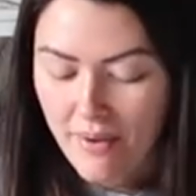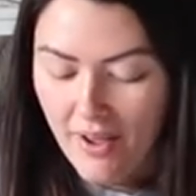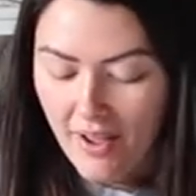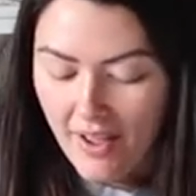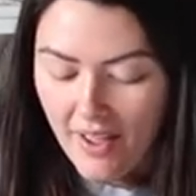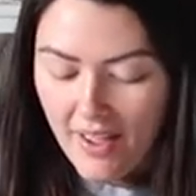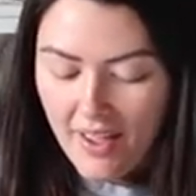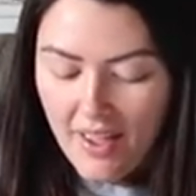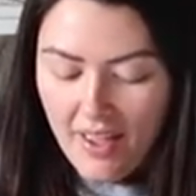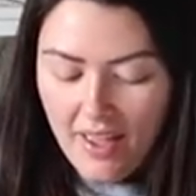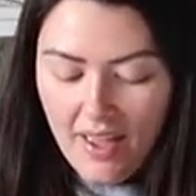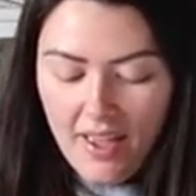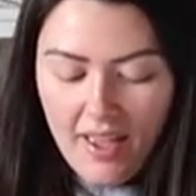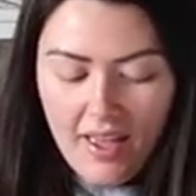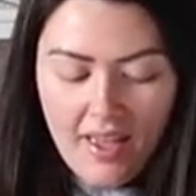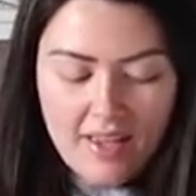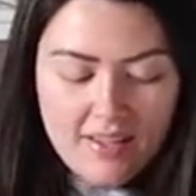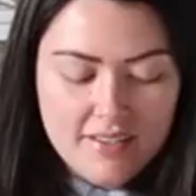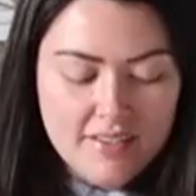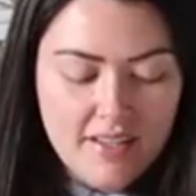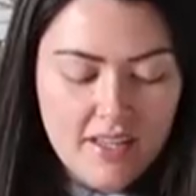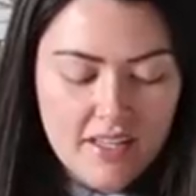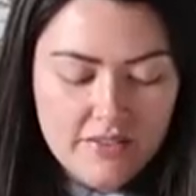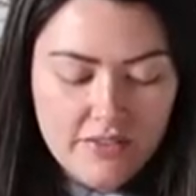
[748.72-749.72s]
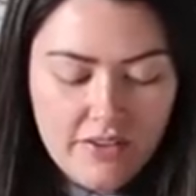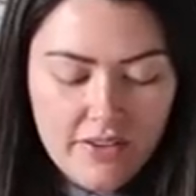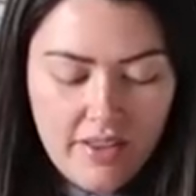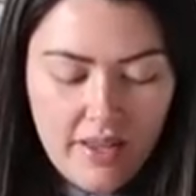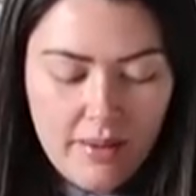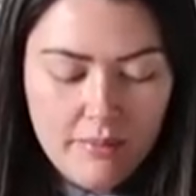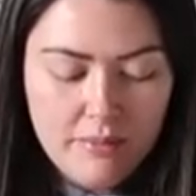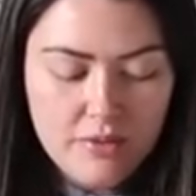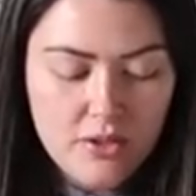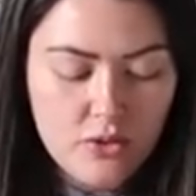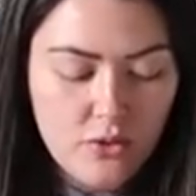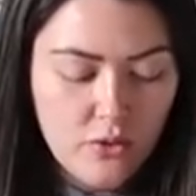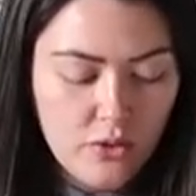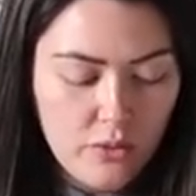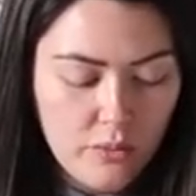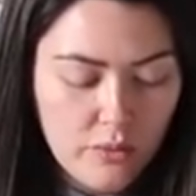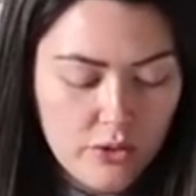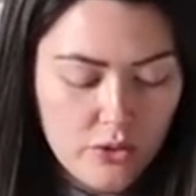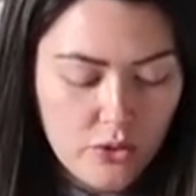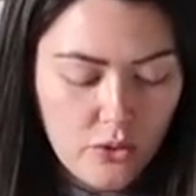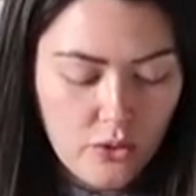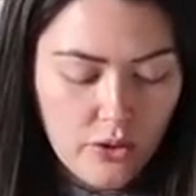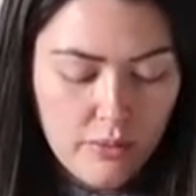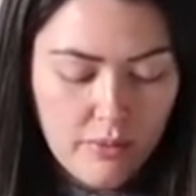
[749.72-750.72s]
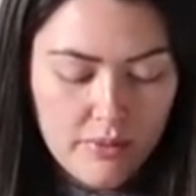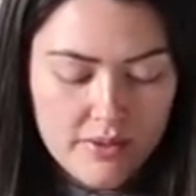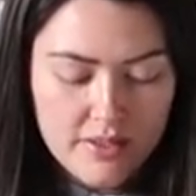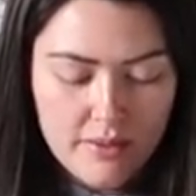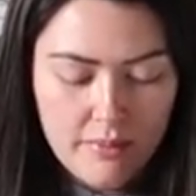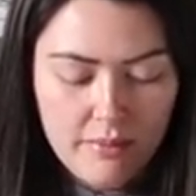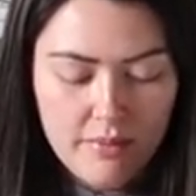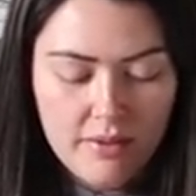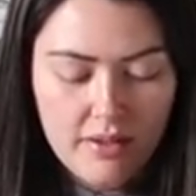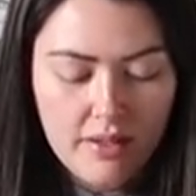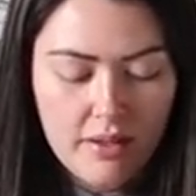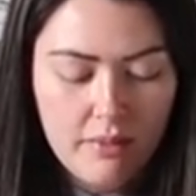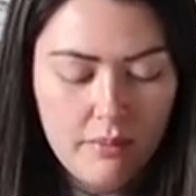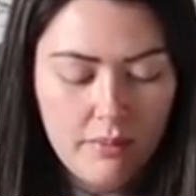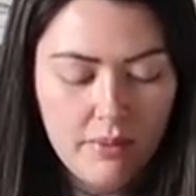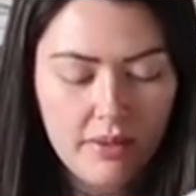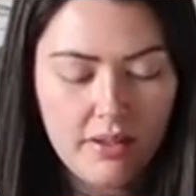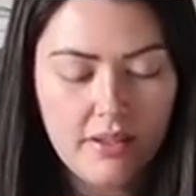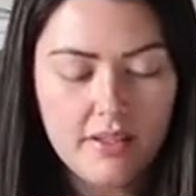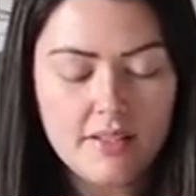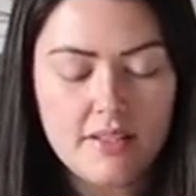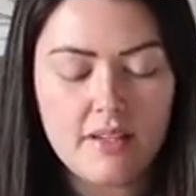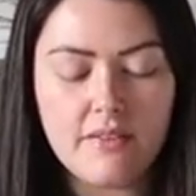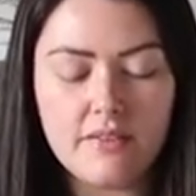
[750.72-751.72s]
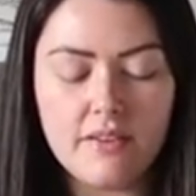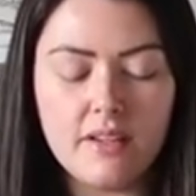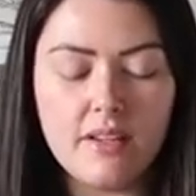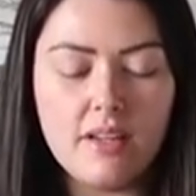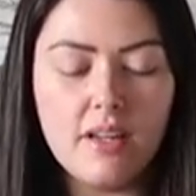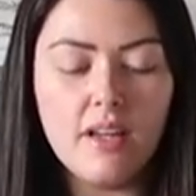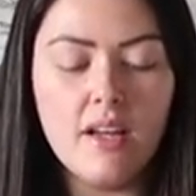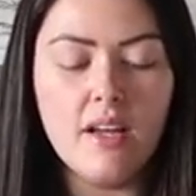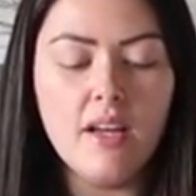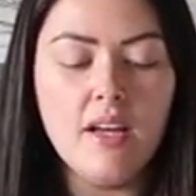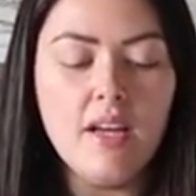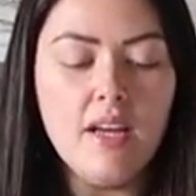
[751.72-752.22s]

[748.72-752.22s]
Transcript: but it's nice for them to know that we're talking about something completely different.